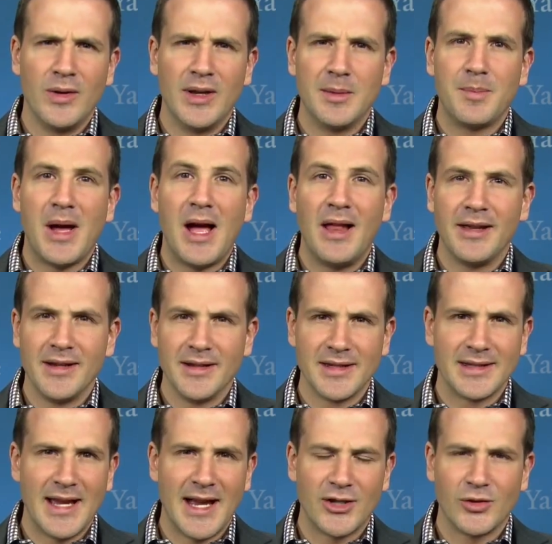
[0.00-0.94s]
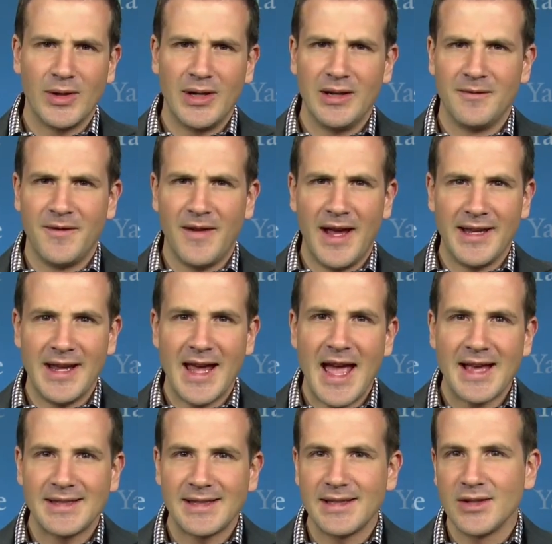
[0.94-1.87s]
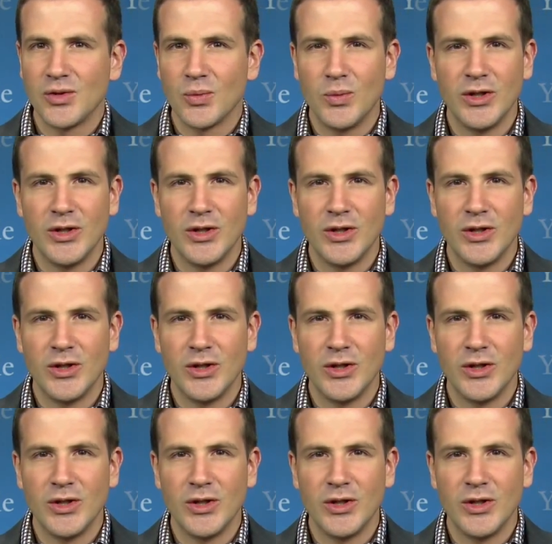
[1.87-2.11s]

and polyunsaturated fatty acids,